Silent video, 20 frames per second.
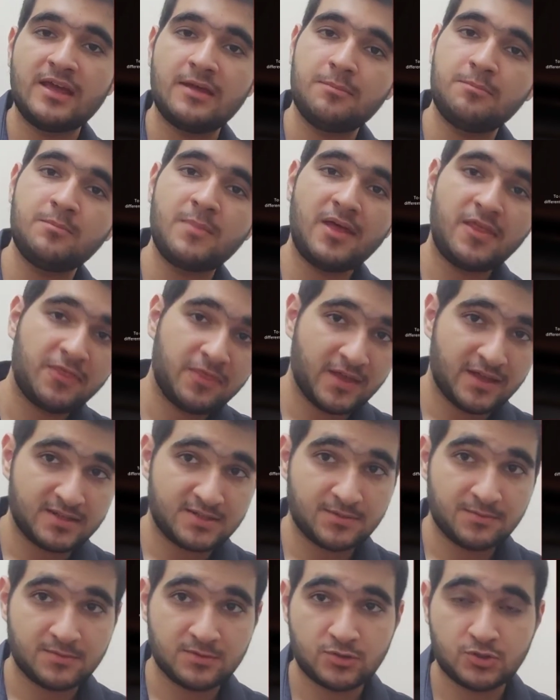a method
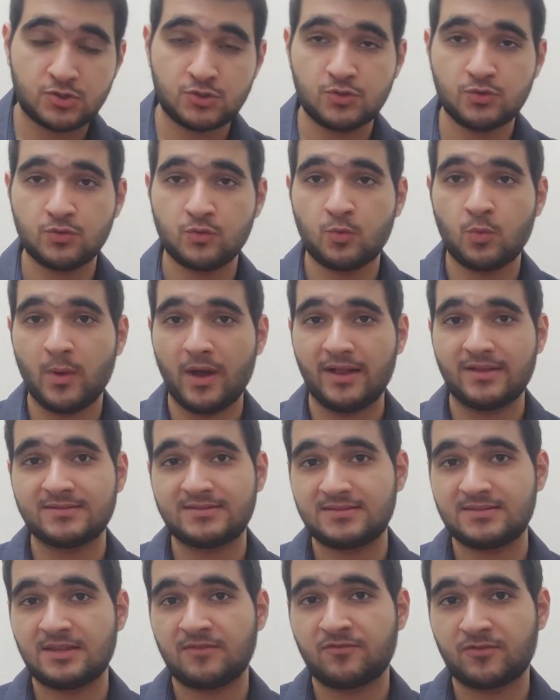to
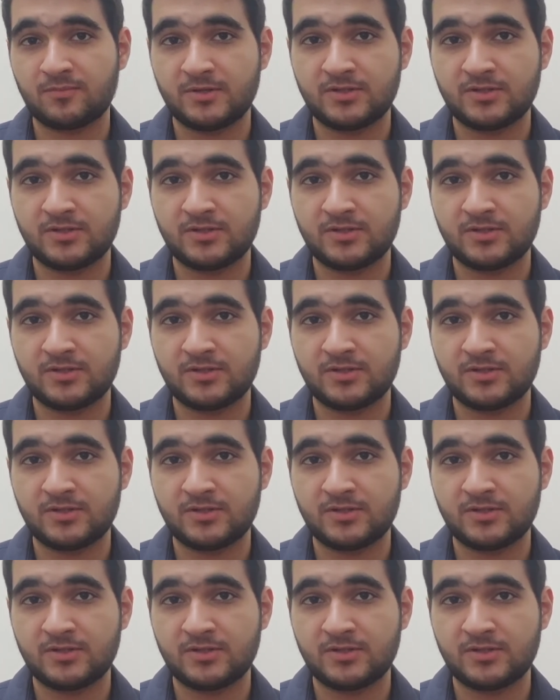weld different